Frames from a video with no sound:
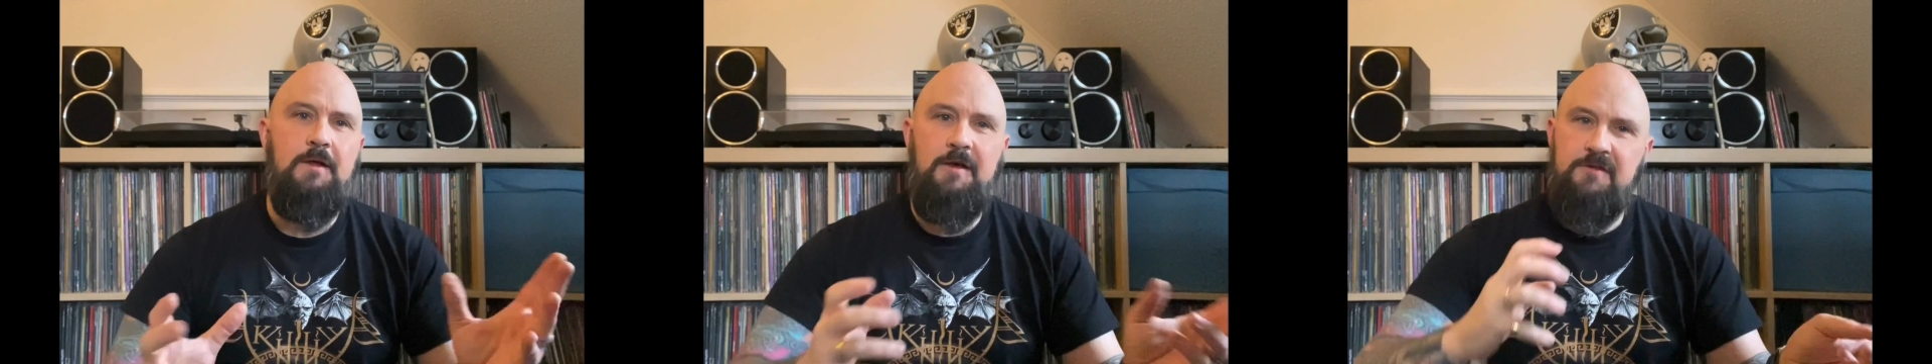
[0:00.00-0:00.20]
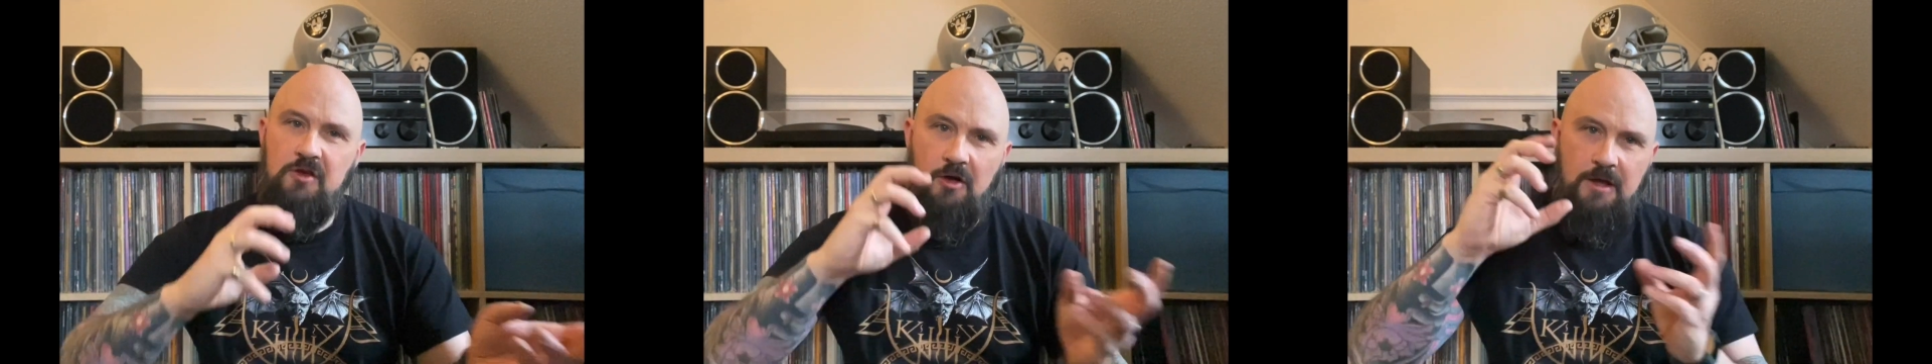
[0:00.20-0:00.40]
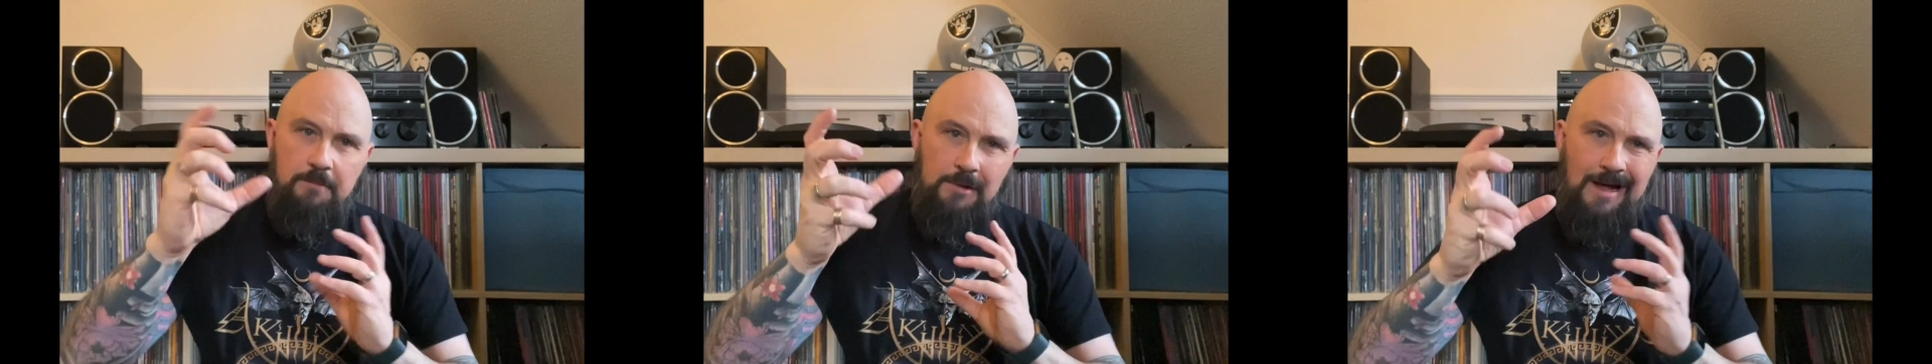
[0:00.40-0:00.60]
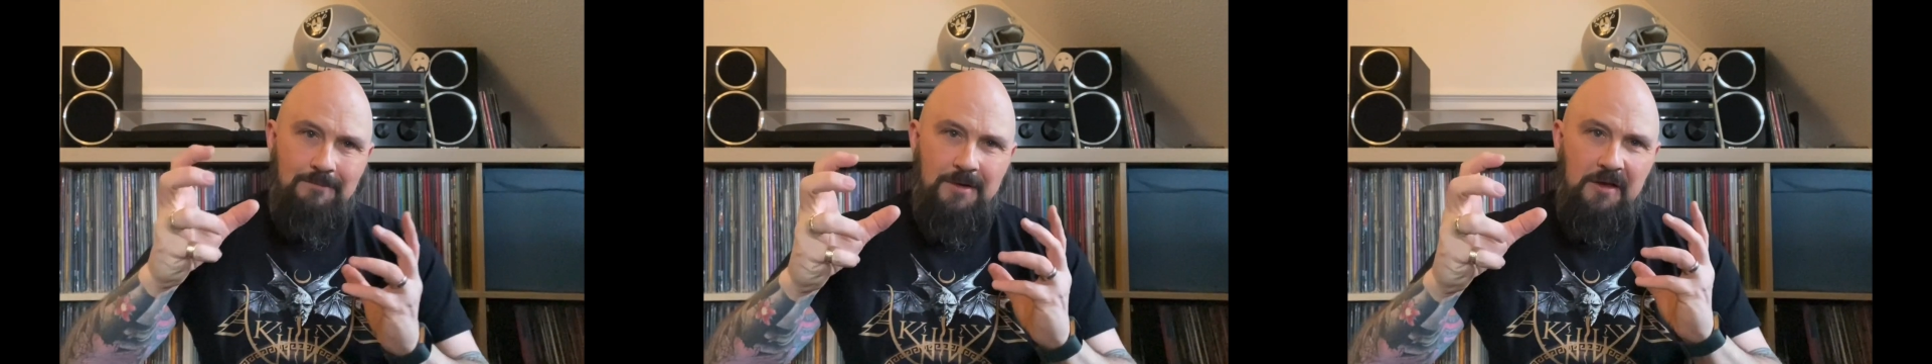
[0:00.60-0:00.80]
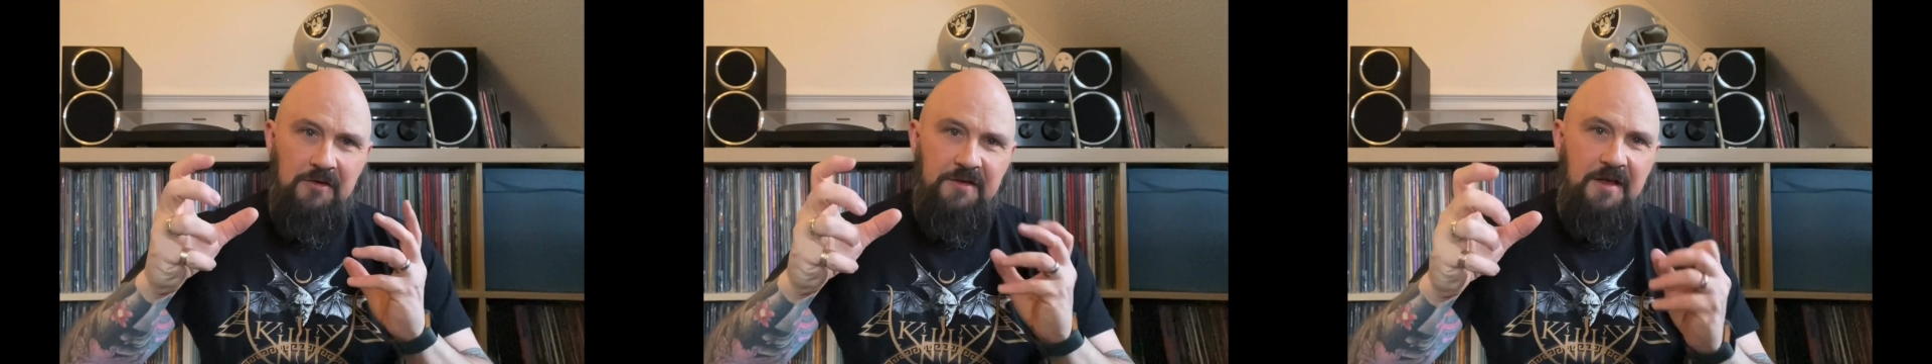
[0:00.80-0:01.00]
It's got your black
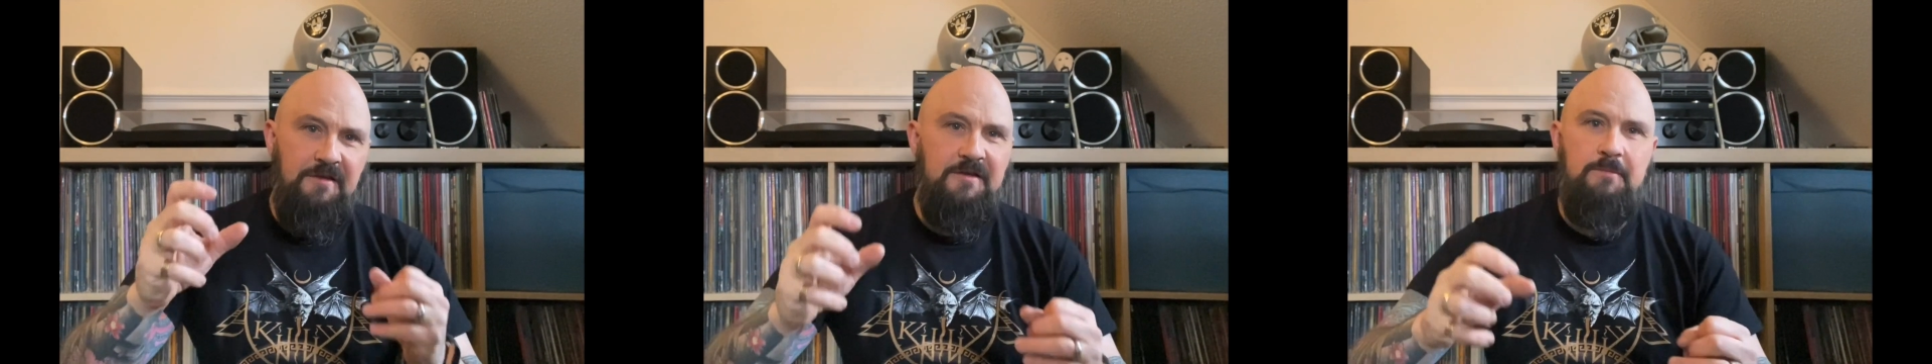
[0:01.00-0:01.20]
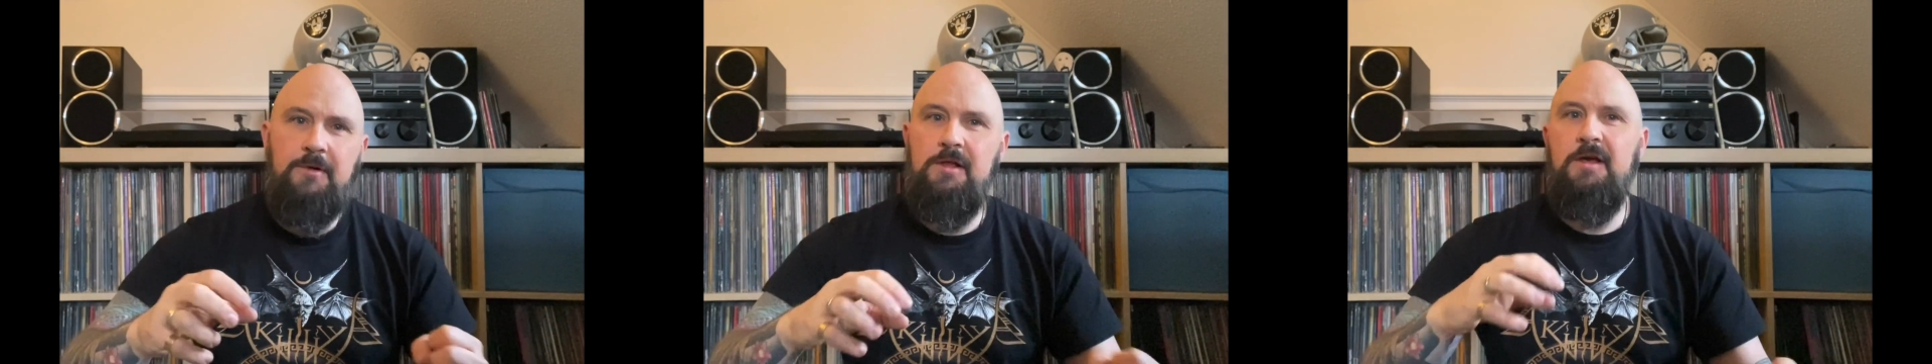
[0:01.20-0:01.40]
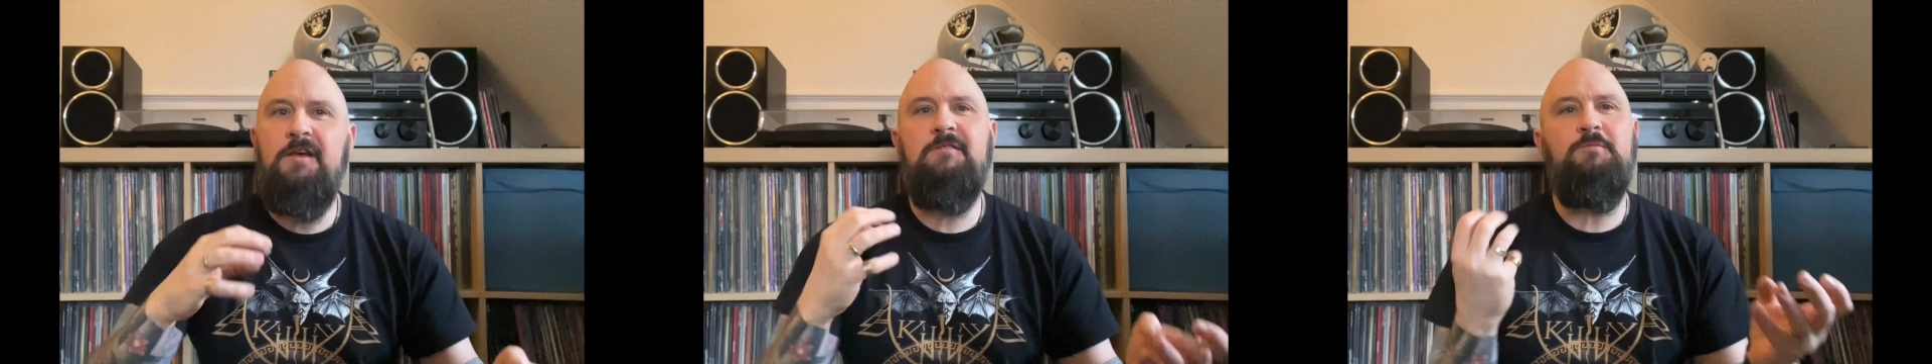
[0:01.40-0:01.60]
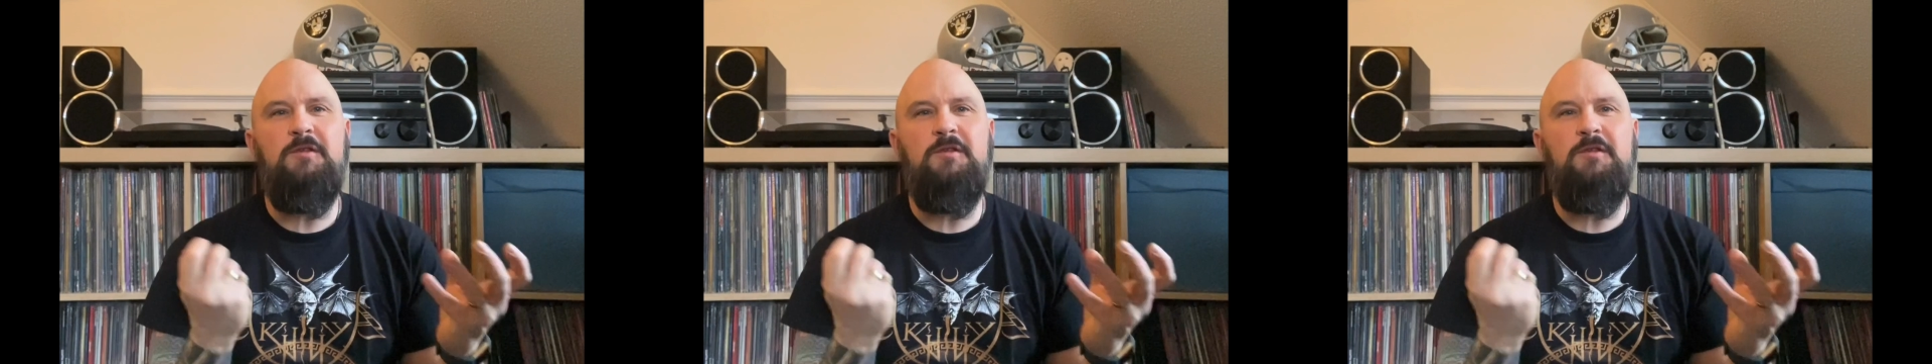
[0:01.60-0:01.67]
metal sensibilities,